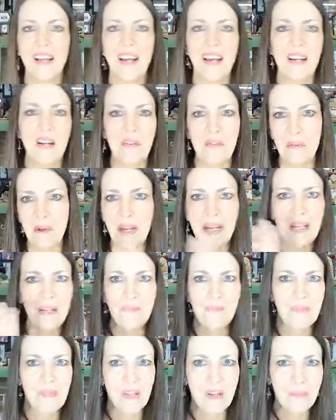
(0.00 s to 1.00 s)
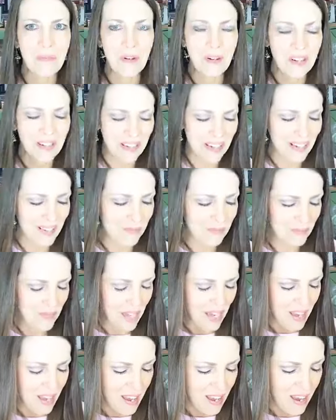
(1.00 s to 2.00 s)
I got everybody. Good morning.
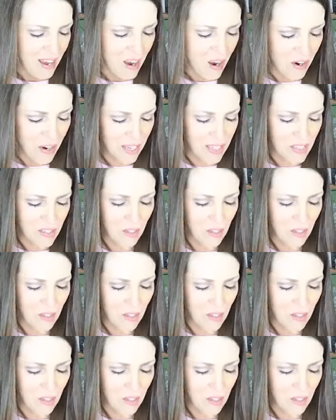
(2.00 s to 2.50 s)
Okay,